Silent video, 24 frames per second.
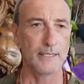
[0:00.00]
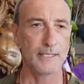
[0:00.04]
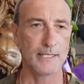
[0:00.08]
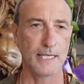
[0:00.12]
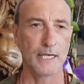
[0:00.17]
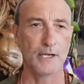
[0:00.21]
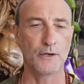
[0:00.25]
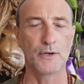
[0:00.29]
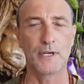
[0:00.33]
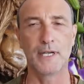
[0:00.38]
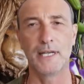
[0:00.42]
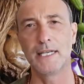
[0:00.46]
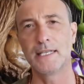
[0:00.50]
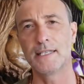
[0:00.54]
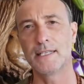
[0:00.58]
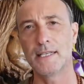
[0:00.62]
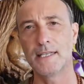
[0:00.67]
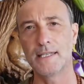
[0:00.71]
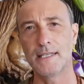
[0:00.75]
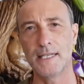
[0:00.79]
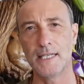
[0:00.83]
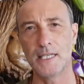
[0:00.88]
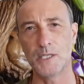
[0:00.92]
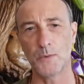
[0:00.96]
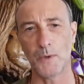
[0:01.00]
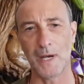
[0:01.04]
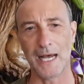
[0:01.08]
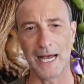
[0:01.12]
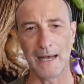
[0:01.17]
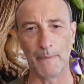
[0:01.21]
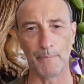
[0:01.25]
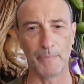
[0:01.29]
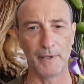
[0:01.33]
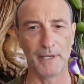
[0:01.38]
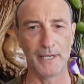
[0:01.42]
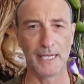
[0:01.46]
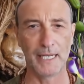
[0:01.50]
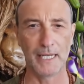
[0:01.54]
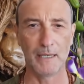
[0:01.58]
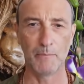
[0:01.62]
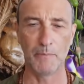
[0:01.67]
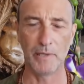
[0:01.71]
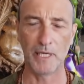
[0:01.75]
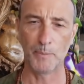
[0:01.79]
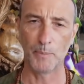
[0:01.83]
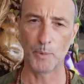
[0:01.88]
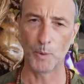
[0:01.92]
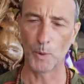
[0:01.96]
synchronicities were happening.
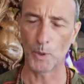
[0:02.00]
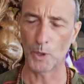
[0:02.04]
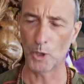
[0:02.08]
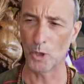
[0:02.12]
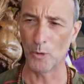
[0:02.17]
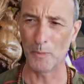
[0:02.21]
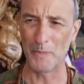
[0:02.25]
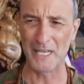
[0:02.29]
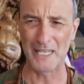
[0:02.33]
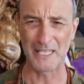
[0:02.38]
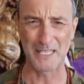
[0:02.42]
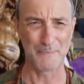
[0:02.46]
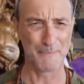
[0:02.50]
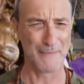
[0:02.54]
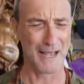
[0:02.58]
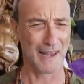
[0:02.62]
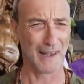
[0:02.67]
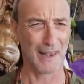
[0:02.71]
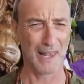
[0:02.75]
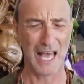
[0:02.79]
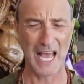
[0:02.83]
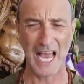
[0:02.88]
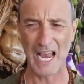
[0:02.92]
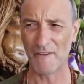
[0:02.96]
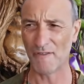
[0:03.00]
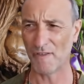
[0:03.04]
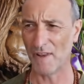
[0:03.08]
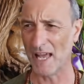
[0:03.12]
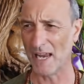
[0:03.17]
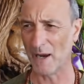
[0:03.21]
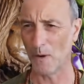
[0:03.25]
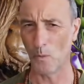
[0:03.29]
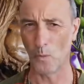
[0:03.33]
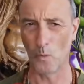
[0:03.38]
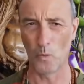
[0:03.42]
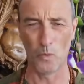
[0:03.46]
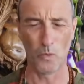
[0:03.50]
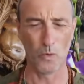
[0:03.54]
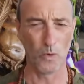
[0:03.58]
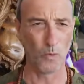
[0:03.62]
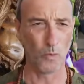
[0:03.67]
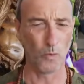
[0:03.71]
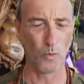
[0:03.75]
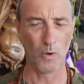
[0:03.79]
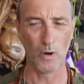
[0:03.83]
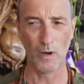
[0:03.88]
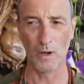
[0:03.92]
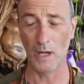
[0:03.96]
People were coming into my life. Like what,
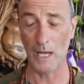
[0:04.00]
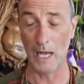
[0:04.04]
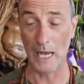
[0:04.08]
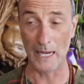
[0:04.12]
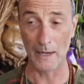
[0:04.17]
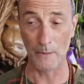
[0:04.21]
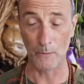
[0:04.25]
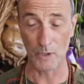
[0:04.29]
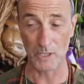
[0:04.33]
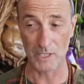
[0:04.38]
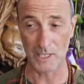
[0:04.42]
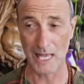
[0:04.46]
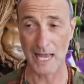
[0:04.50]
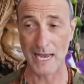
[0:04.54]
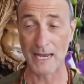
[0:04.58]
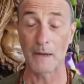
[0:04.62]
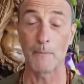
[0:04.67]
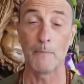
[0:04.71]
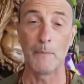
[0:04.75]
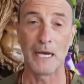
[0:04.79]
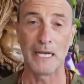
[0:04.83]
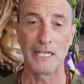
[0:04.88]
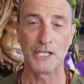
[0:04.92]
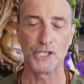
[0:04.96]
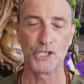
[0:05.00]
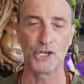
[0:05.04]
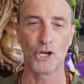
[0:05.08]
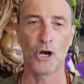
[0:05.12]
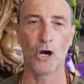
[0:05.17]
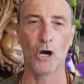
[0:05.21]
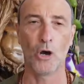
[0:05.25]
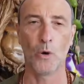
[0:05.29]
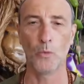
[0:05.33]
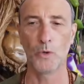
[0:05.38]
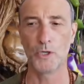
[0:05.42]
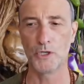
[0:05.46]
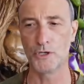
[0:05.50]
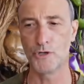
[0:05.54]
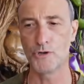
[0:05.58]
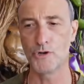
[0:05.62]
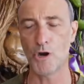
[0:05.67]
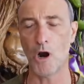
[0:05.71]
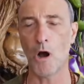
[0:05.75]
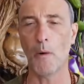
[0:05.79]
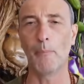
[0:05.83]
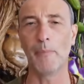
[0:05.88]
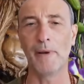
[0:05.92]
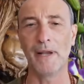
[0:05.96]
what? It was like my jaw was
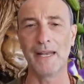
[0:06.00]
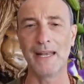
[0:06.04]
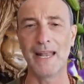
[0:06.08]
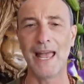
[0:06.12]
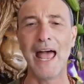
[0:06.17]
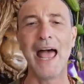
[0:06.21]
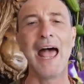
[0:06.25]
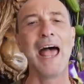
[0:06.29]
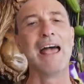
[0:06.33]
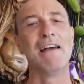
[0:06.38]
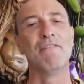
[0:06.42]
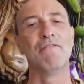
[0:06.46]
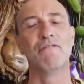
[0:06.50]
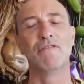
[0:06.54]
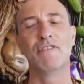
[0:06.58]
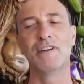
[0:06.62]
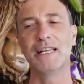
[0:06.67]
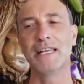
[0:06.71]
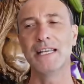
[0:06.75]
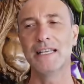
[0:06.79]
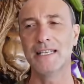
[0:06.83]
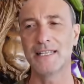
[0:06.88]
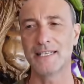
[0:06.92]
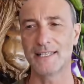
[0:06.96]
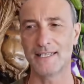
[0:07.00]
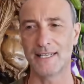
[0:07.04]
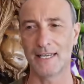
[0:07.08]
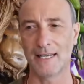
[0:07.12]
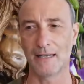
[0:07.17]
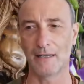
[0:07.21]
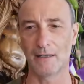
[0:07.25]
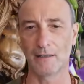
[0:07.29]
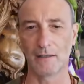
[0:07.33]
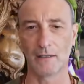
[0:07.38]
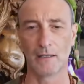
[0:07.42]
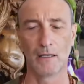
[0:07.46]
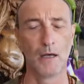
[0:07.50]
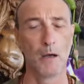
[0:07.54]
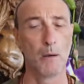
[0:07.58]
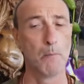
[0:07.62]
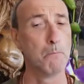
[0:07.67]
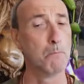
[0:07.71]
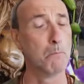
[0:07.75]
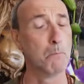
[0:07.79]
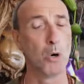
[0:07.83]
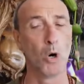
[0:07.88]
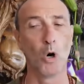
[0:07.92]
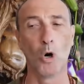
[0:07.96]
dropping every single
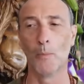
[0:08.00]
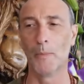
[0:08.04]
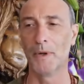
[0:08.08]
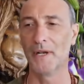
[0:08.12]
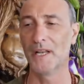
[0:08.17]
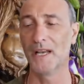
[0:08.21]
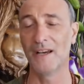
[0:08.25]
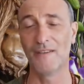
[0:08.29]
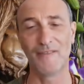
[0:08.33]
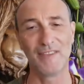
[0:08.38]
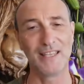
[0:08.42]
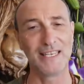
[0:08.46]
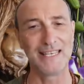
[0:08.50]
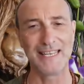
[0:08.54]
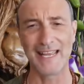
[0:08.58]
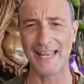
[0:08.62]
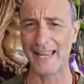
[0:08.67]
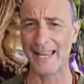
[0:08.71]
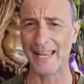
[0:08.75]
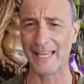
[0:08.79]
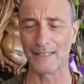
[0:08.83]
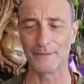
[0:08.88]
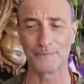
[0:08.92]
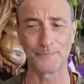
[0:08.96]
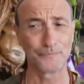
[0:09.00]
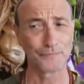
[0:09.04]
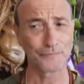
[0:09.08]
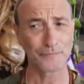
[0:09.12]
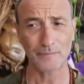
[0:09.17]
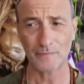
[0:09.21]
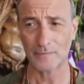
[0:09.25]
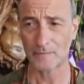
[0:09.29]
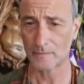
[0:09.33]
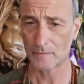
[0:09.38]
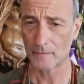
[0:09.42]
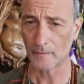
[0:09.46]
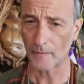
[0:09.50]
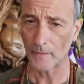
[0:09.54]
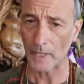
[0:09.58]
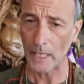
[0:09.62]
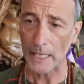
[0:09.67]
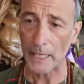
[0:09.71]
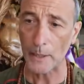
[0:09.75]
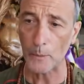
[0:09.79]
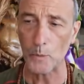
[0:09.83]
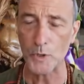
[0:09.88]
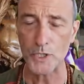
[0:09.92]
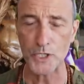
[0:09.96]
moment of the day.
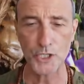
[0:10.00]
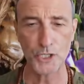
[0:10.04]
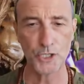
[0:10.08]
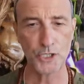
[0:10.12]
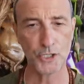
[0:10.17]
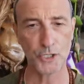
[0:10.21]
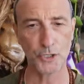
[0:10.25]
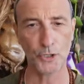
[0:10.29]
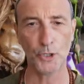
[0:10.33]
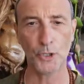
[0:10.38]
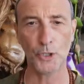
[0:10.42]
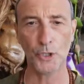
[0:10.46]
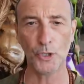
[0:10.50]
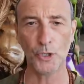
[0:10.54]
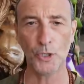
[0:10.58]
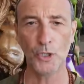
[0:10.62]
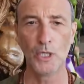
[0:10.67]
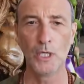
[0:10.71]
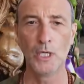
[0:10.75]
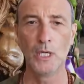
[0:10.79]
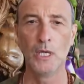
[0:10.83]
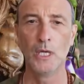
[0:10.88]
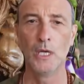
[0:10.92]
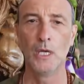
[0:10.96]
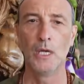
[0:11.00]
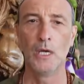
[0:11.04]
It was so